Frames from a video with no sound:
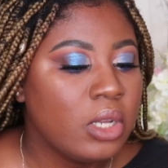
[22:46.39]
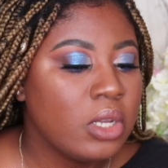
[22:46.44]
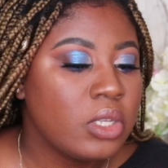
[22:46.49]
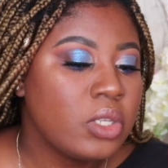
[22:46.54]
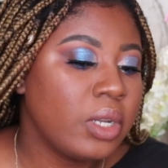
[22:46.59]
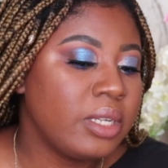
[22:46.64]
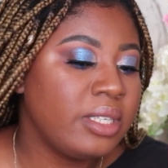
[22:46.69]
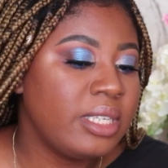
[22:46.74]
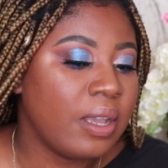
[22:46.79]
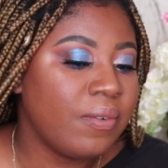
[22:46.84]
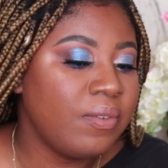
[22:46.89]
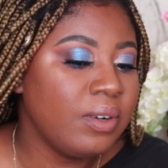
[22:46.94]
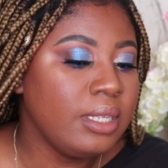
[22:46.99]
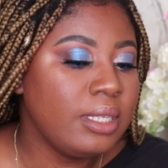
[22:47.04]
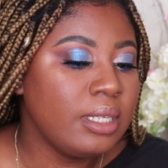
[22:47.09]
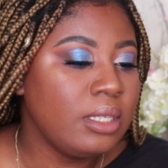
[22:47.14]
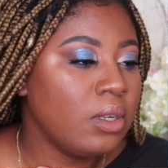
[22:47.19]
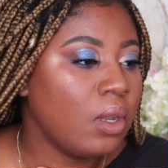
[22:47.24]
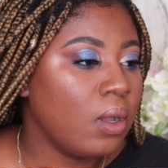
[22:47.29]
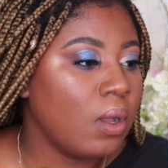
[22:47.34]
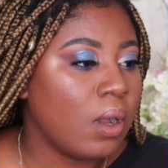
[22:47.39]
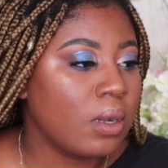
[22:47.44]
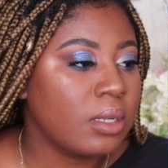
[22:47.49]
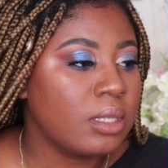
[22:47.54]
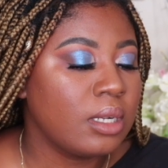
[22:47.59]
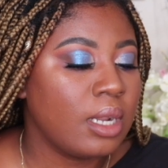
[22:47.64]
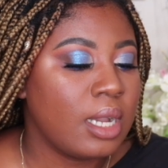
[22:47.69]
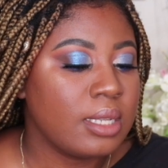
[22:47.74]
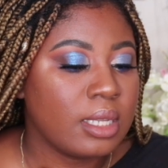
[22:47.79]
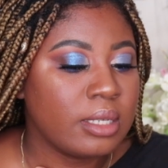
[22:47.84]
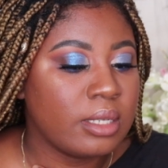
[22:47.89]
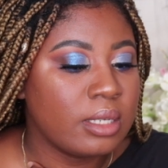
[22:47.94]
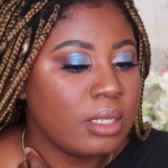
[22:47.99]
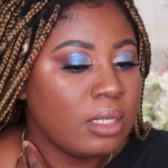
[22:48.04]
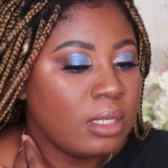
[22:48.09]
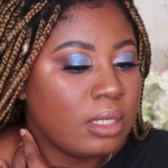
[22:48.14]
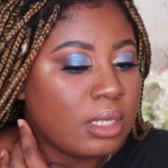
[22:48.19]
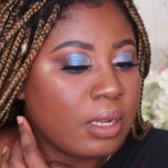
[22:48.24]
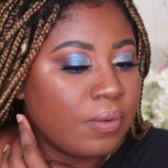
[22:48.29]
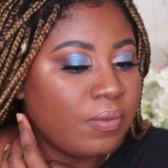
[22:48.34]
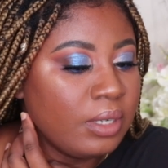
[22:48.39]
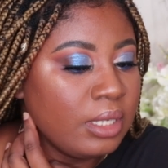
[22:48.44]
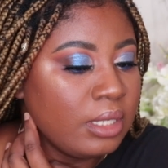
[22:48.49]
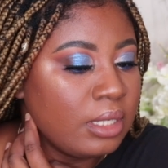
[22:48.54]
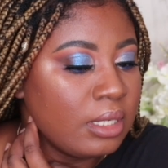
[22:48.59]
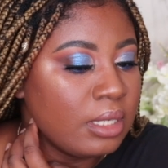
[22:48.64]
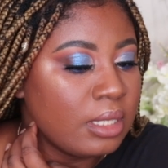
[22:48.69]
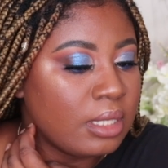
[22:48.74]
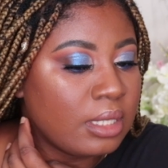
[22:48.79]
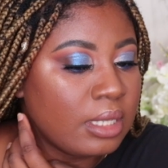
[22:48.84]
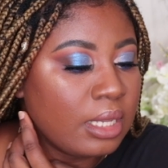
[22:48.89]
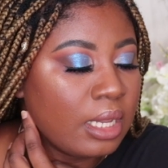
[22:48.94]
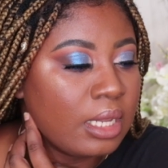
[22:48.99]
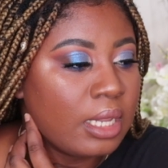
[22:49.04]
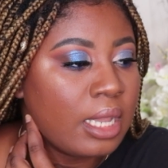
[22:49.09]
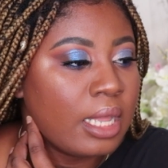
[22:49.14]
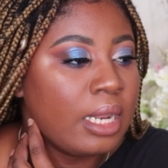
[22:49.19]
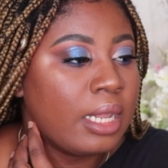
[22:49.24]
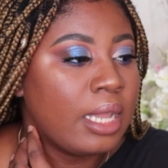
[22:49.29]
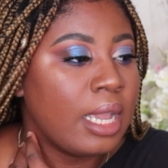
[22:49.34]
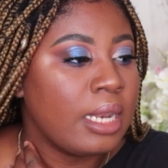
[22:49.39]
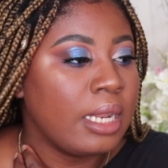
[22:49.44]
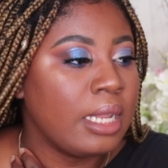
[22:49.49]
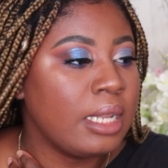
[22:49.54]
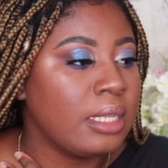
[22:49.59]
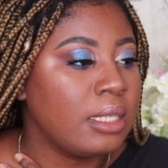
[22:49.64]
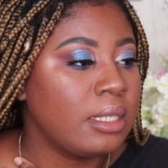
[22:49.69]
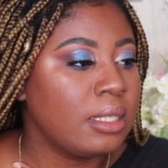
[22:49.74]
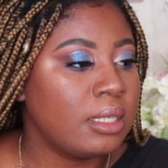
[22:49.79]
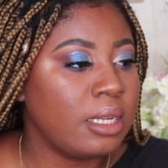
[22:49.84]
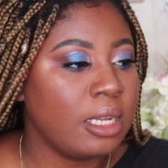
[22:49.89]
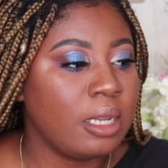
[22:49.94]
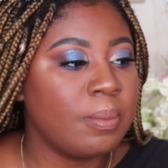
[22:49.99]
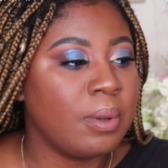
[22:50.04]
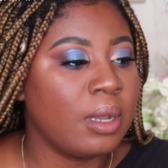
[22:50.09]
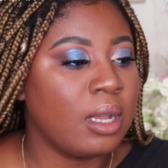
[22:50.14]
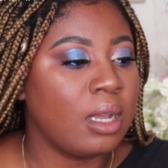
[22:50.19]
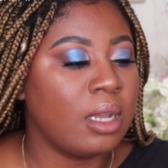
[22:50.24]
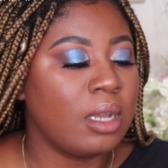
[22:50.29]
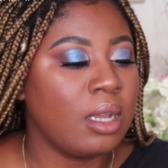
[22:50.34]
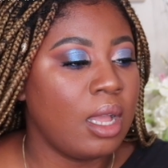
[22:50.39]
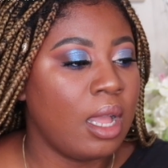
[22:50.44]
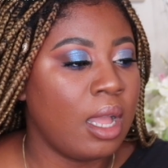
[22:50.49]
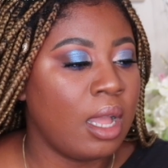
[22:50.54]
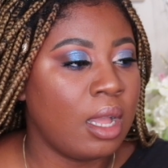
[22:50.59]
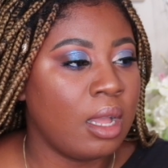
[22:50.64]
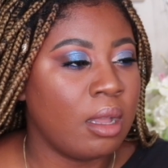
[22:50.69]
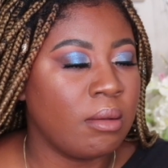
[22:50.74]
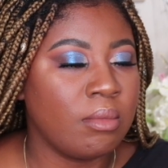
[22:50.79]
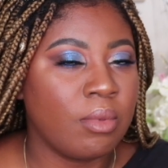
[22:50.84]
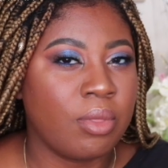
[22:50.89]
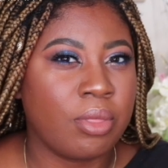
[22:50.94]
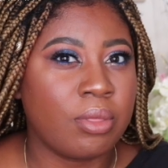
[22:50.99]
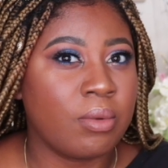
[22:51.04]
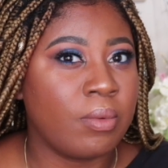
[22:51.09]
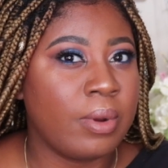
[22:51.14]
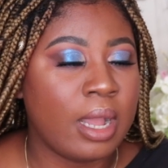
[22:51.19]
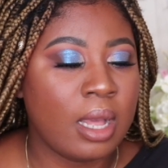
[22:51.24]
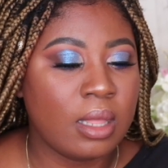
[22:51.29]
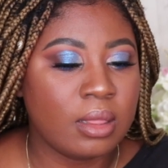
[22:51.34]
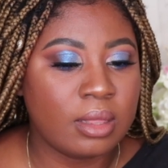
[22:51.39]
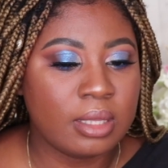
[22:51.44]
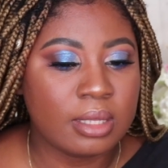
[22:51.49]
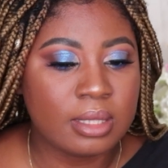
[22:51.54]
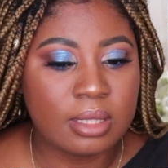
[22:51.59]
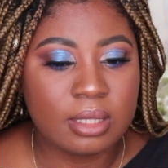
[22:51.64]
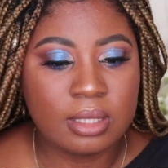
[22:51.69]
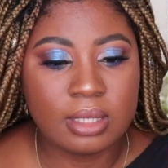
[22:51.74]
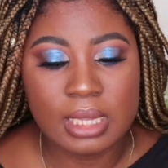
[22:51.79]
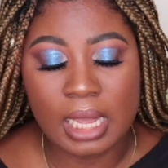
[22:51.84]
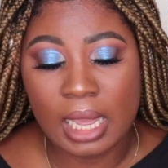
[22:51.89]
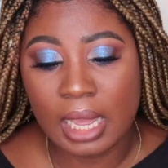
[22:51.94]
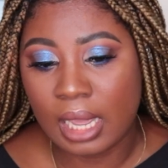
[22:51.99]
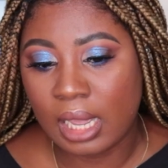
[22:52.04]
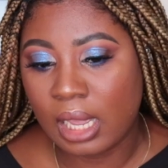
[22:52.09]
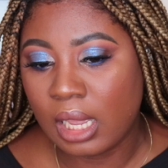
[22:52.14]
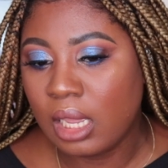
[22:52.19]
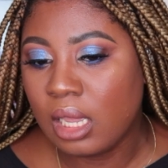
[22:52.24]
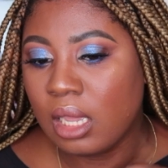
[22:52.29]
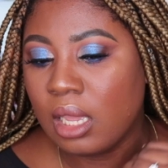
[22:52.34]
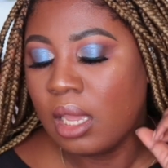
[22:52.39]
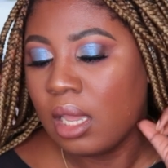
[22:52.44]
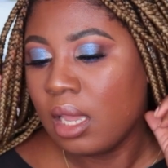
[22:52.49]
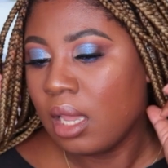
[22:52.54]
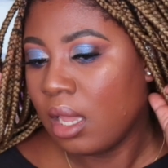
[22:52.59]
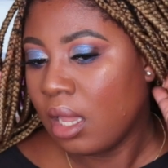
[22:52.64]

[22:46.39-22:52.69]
So it definitely did not oxidize. I definitely didn't see it getting any deeper throughout the day.